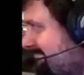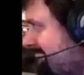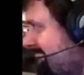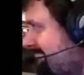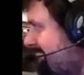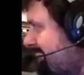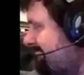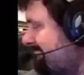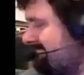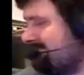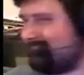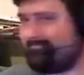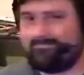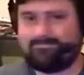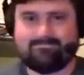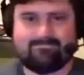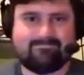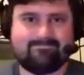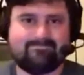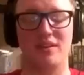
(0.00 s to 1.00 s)
trailer,
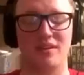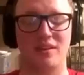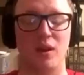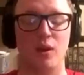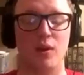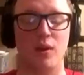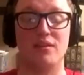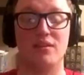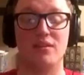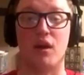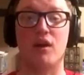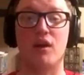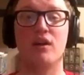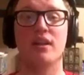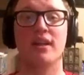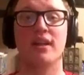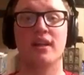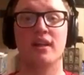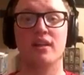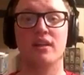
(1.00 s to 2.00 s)
so it's
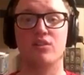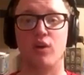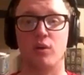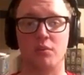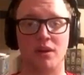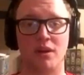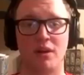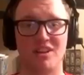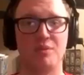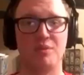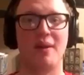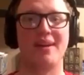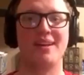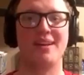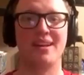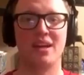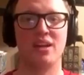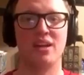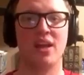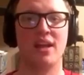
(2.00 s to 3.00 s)
early, so I'm not expecting a
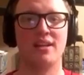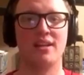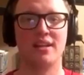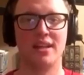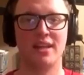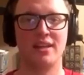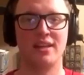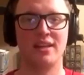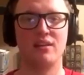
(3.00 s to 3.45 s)
lot to get.